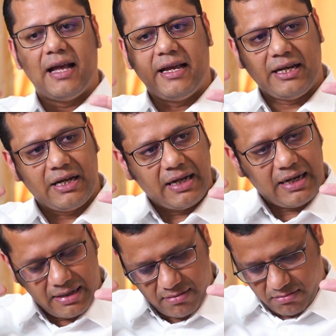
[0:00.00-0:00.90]
in
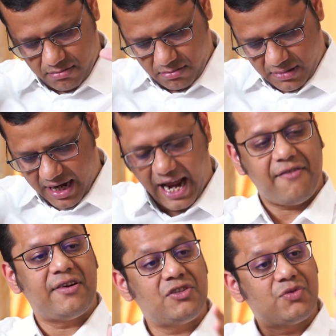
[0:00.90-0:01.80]

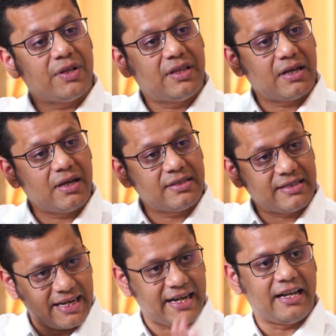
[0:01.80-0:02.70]
connivance with the
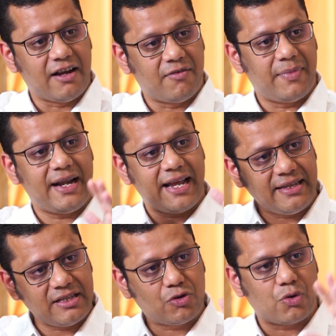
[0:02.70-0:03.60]
state government
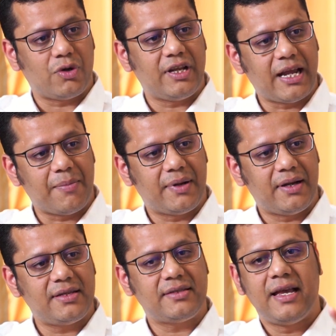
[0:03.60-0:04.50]
and this crony
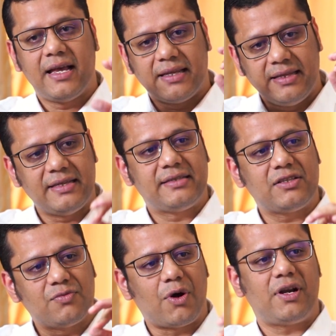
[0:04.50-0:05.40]
capitalists, this
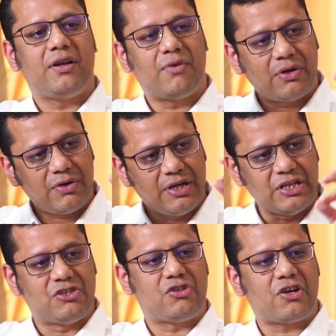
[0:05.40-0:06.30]
is what they want to
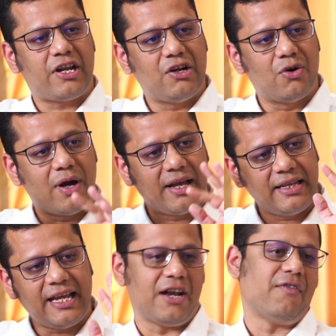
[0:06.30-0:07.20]
destroy Goa and
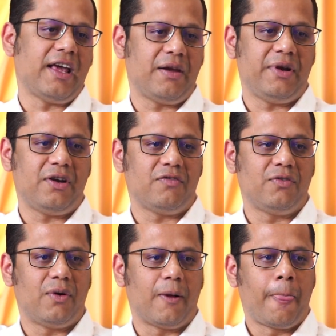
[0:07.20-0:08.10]
the environment of
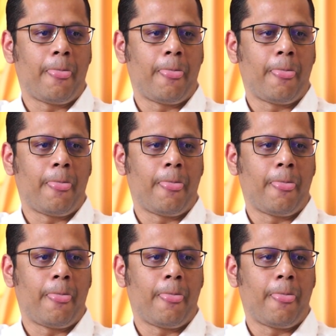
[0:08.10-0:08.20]
Goa.